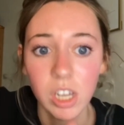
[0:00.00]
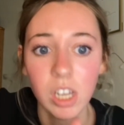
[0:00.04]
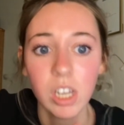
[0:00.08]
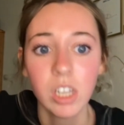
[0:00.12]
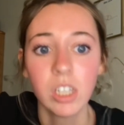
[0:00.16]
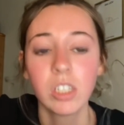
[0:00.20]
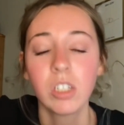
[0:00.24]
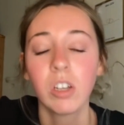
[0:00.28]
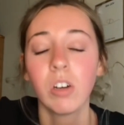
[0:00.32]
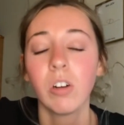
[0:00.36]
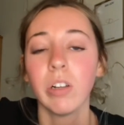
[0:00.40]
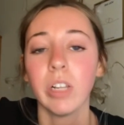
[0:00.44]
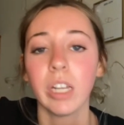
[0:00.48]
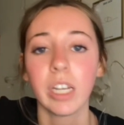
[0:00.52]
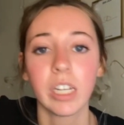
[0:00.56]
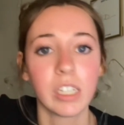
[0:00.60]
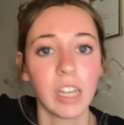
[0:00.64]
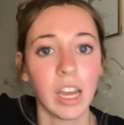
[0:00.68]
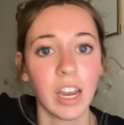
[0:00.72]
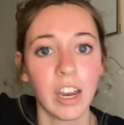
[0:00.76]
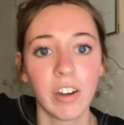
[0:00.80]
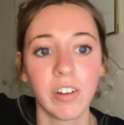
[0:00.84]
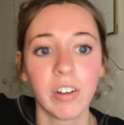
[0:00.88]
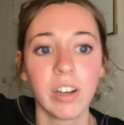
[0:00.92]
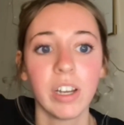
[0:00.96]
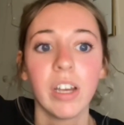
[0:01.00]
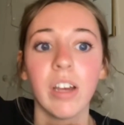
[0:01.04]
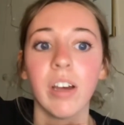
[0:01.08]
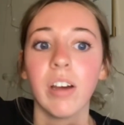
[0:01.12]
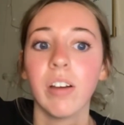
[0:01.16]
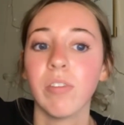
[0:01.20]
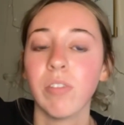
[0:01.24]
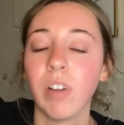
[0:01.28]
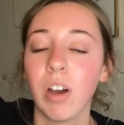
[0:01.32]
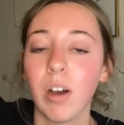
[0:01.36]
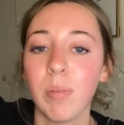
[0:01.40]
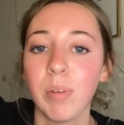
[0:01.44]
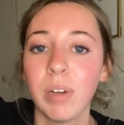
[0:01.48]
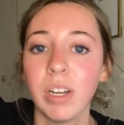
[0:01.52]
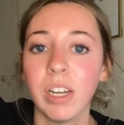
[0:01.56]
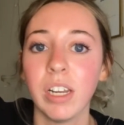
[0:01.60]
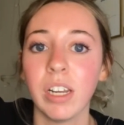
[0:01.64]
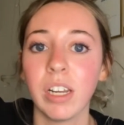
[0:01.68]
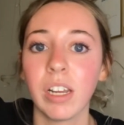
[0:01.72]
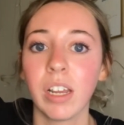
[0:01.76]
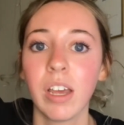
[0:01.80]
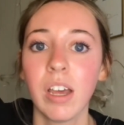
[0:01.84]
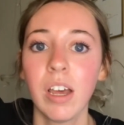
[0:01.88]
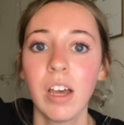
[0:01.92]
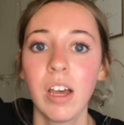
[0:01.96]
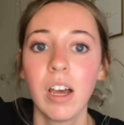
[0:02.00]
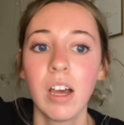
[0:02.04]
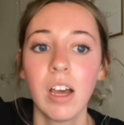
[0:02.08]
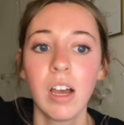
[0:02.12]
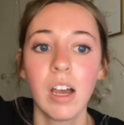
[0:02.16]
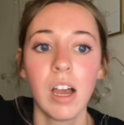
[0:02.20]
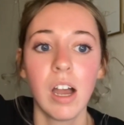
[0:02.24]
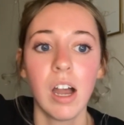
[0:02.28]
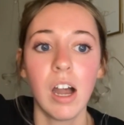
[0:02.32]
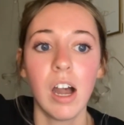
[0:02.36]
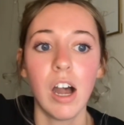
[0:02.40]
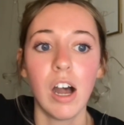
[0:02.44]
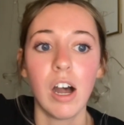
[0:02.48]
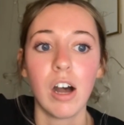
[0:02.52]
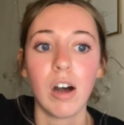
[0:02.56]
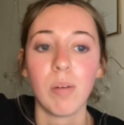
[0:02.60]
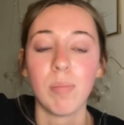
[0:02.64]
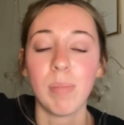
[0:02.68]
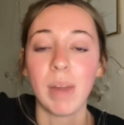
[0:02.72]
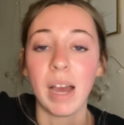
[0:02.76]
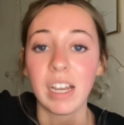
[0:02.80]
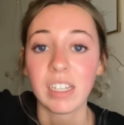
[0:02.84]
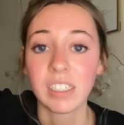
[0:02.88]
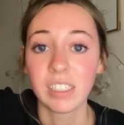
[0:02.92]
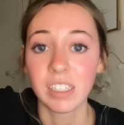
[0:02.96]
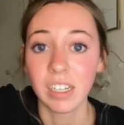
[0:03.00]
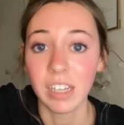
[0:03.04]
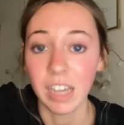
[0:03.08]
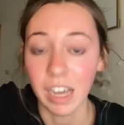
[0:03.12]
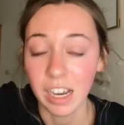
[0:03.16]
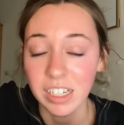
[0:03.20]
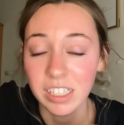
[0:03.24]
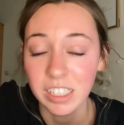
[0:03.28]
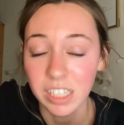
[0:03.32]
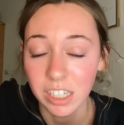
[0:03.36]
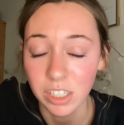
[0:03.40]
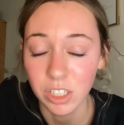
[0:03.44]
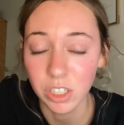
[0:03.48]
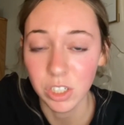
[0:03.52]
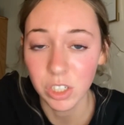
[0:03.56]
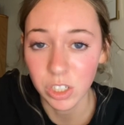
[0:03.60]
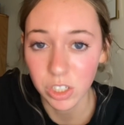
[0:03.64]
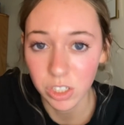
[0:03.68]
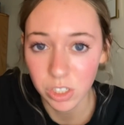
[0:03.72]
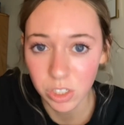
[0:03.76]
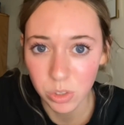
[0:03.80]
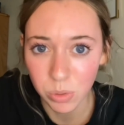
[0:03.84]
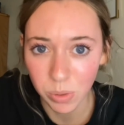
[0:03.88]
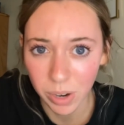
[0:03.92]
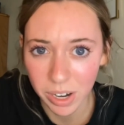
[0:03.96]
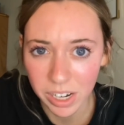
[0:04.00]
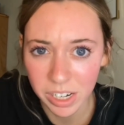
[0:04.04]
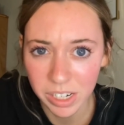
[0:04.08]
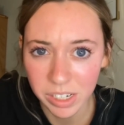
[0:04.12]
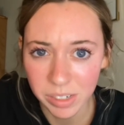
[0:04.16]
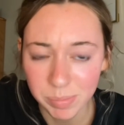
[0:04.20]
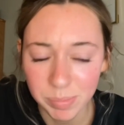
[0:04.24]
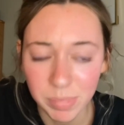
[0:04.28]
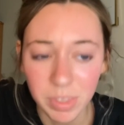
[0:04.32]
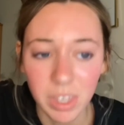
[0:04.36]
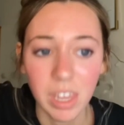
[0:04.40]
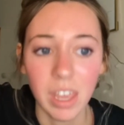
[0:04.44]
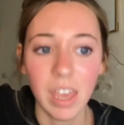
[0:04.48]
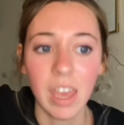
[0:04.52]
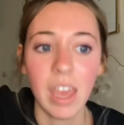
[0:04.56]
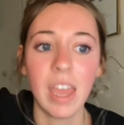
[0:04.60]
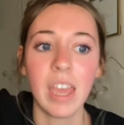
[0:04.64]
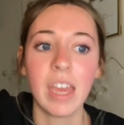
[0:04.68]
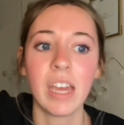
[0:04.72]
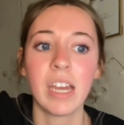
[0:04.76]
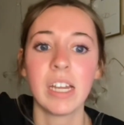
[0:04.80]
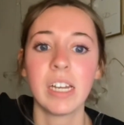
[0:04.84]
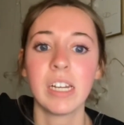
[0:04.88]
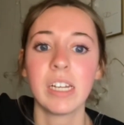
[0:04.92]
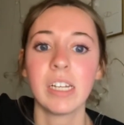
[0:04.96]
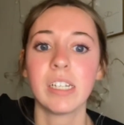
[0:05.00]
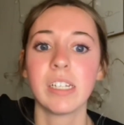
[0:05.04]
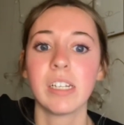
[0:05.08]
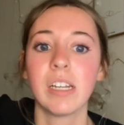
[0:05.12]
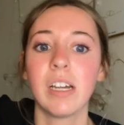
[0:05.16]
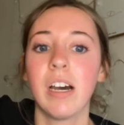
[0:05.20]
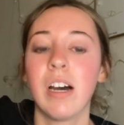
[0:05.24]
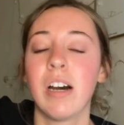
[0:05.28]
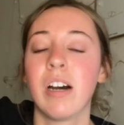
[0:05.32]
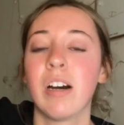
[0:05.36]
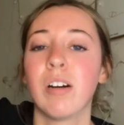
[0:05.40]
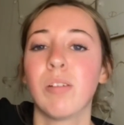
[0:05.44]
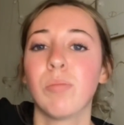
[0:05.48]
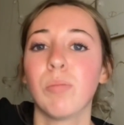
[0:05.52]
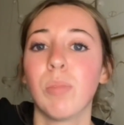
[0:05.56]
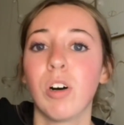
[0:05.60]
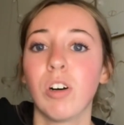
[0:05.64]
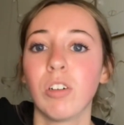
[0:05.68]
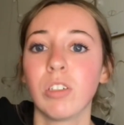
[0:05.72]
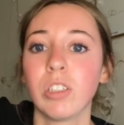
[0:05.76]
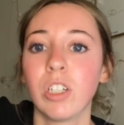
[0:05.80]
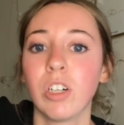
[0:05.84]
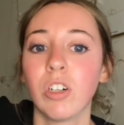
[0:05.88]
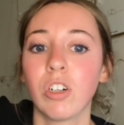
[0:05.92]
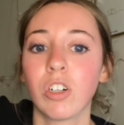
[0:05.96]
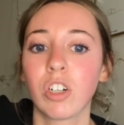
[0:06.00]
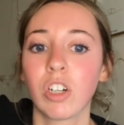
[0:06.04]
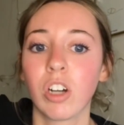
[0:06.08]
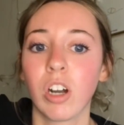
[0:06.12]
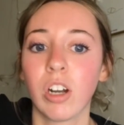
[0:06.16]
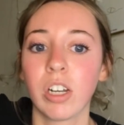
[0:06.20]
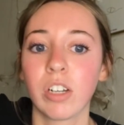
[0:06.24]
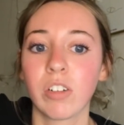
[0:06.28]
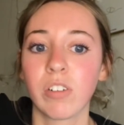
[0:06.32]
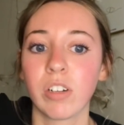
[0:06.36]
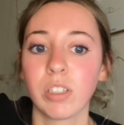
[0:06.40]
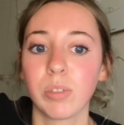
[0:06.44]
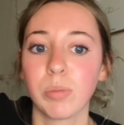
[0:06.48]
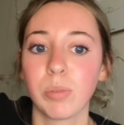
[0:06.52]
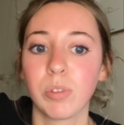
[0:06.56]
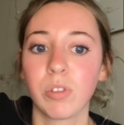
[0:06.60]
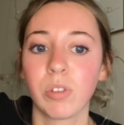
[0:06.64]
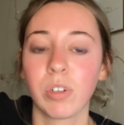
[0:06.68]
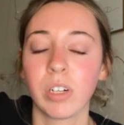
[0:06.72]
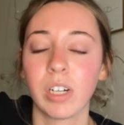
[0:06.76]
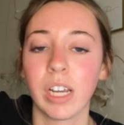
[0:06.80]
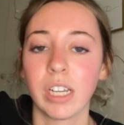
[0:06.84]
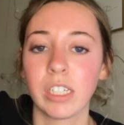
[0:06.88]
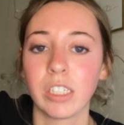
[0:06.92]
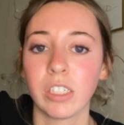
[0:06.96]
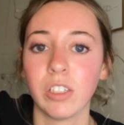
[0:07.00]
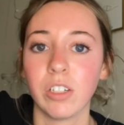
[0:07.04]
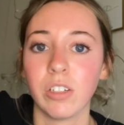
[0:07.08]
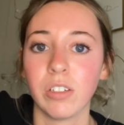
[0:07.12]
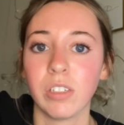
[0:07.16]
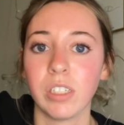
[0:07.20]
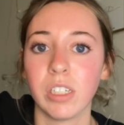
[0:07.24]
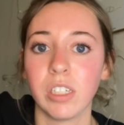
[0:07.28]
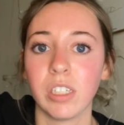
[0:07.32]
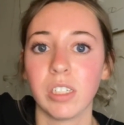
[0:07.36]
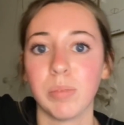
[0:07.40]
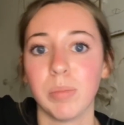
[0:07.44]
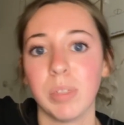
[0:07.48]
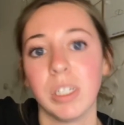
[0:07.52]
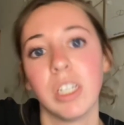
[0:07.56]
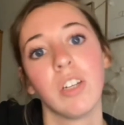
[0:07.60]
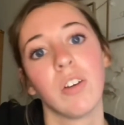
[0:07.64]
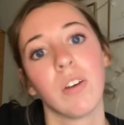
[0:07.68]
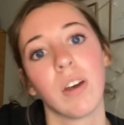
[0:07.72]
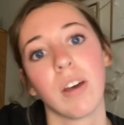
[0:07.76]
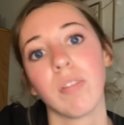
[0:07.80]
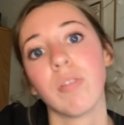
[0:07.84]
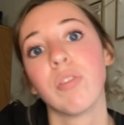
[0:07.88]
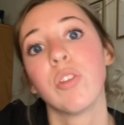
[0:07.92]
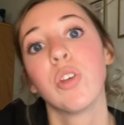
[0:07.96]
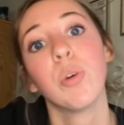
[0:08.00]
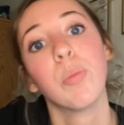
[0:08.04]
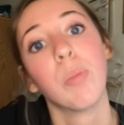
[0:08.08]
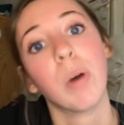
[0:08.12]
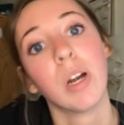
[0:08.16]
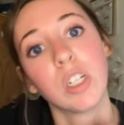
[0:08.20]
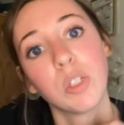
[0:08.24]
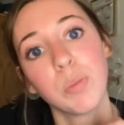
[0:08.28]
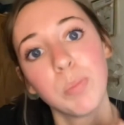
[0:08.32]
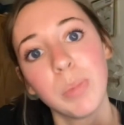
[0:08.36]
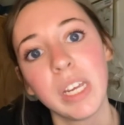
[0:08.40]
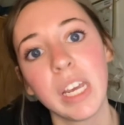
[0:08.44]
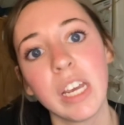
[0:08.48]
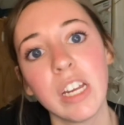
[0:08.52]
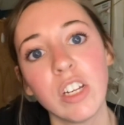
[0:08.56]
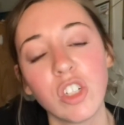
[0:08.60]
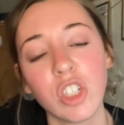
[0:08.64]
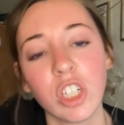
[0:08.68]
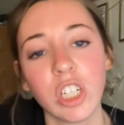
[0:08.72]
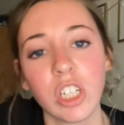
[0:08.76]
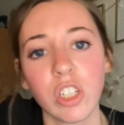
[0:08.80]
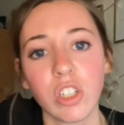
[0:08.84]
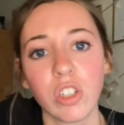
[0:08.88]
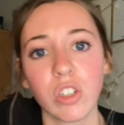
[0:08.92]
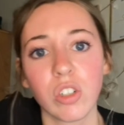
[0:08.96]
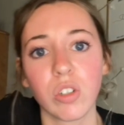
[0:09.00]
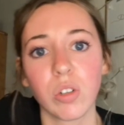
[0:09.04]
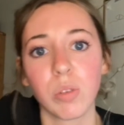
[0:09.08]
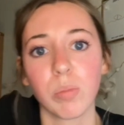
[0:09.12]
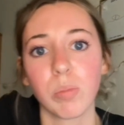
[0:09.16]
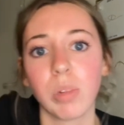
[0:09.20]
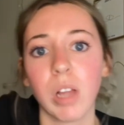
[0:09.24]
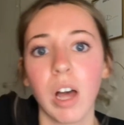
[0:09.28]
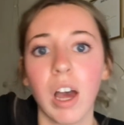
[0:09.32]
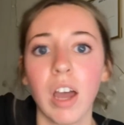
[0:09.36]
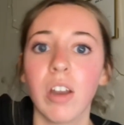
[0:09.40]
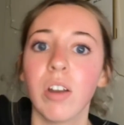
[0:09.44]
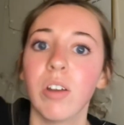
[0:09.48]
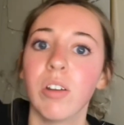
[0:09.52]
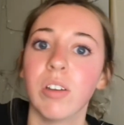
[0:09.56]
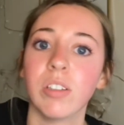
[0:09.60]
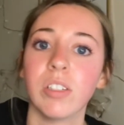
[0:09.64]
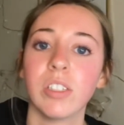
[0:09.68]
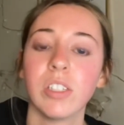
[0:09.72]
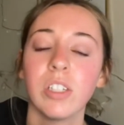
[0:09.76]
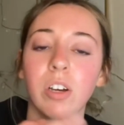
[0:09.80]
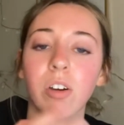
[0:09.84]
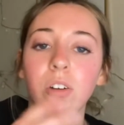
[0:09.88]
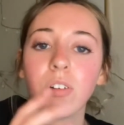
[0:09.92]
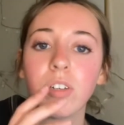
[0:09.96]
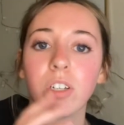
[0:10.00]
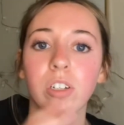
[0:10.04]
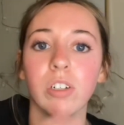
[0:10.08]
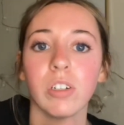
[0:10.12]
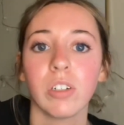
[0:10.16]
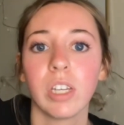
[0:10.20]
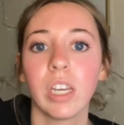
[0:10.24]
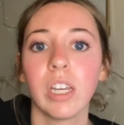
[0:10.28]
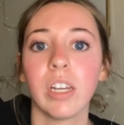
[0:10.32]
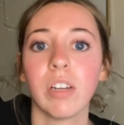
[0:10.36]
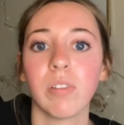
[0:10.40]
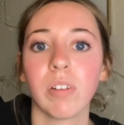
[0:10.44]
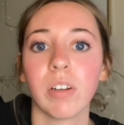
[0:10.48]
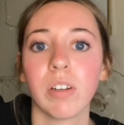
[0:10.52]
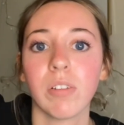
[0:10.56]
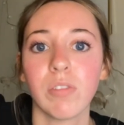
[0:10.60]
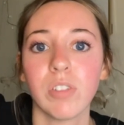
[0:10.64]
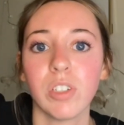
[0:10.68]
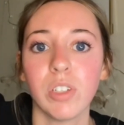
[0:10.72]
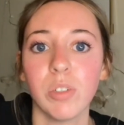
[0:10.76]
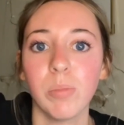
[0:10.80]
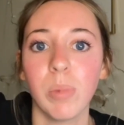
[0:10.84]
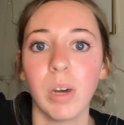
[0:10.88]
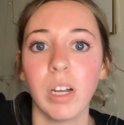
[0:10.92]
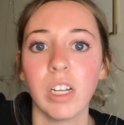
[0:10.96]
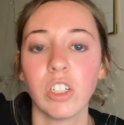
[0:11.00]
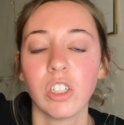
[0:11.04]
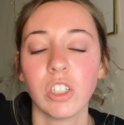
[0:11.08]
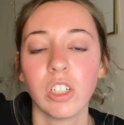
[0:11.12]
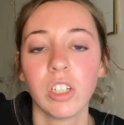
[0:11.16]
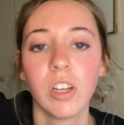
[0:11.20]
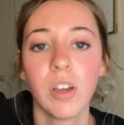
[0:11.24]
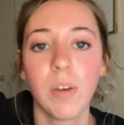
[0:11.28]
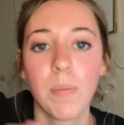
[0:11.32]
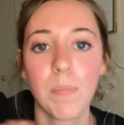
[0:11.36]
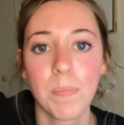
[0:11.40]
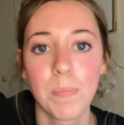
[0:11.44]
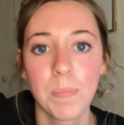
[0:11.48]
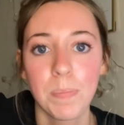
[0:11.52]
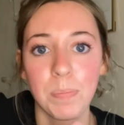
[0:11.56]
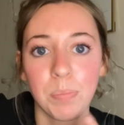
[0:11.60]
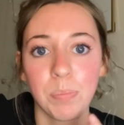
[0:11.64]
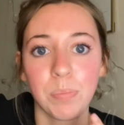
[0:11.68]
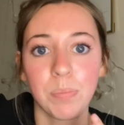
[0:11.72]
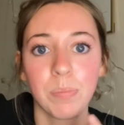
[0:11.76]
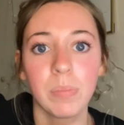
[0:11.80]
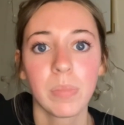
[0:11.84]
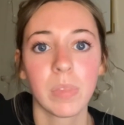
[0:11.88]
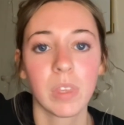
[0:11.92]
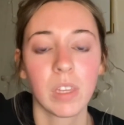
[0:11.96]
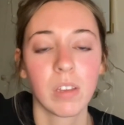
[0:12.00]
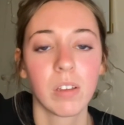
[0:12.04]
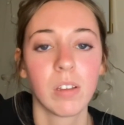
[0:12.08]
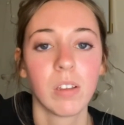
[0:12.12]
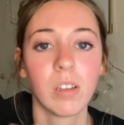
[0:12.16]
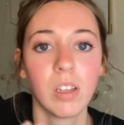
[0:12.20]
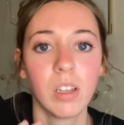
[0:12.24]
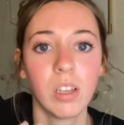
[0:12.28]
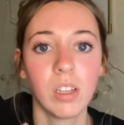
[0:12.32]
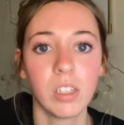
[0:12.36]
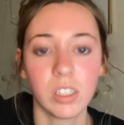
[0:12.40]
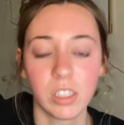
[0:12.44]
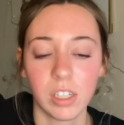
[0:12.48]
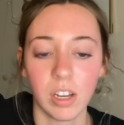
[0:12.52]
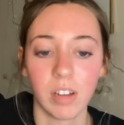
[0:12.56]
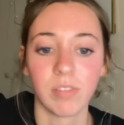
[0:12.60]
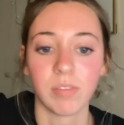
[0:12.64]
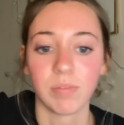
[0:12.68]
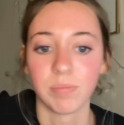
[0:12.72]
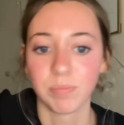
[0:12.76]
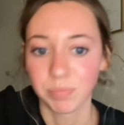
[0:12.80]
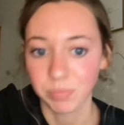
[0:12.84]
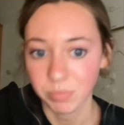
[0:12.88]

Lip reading: So like diarrhea, vomiting, excess sweating, and also chronic respiratory acidosis, meaning you have too much pH in your blood, so you're getting rid of too much stuff.